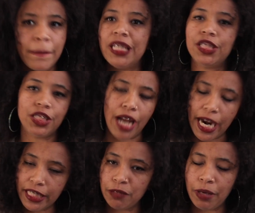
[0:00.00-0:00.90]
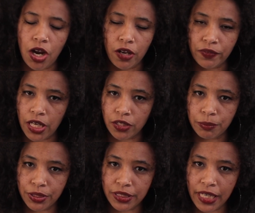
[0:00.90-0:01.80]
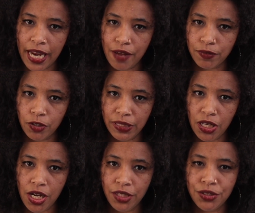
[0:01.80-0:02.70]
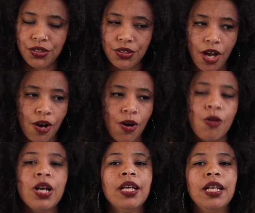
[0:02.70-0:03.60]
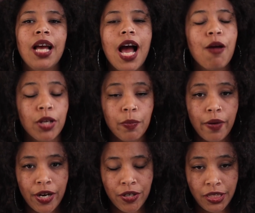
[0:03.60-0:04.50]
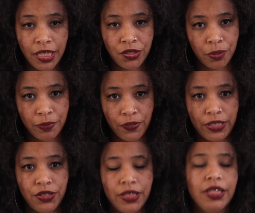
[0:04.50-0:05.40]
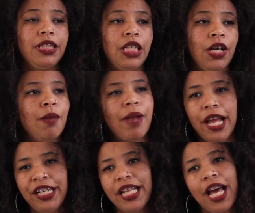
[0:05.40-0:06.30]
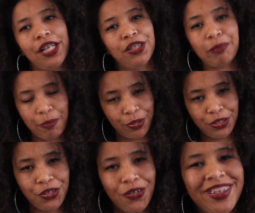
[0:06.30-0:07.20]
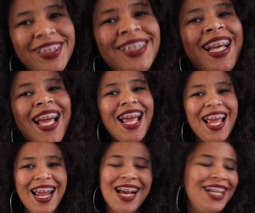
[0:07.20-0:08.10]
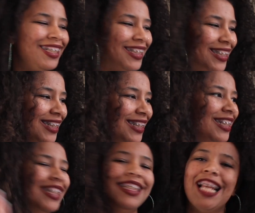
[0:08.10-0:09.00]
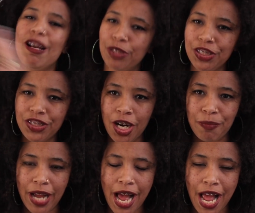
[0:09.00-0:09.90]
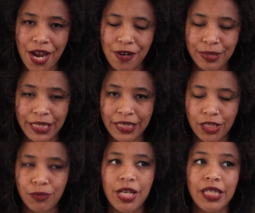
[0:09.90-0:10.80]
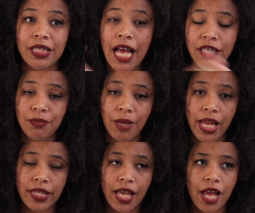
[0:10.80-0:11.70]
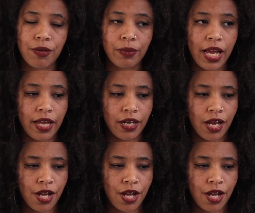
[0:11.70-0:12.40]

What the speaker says: distracted by all the other books that I have going on. So I want to prioritize urban fiction this year. I'm adding that into my bookish goals, and I'm going to start by reading this one. Last month I read